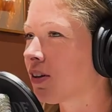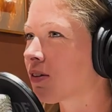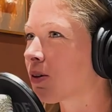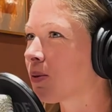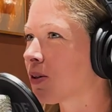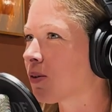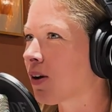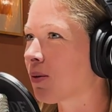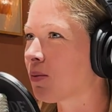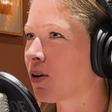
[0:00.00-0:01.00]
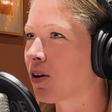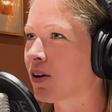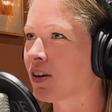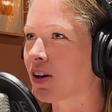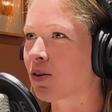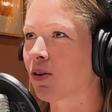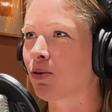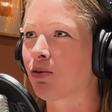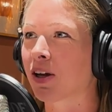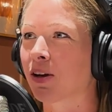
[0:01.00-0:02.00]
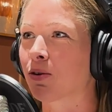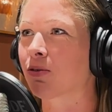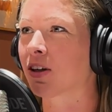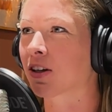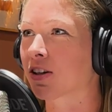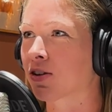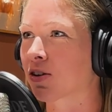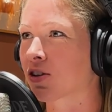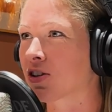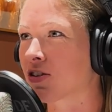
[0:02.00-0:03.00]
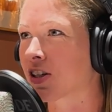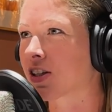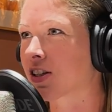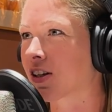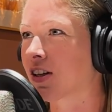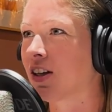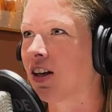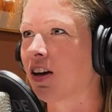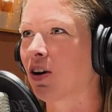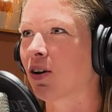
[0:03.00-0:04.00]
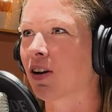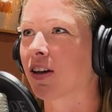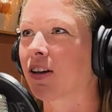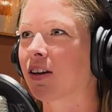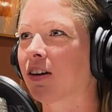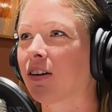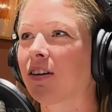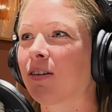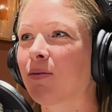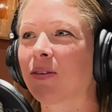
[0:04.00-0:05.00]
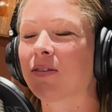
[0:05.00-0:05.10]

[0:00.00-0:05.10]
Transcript: agree with you. I'm not at all fan of like circus tricks or like, I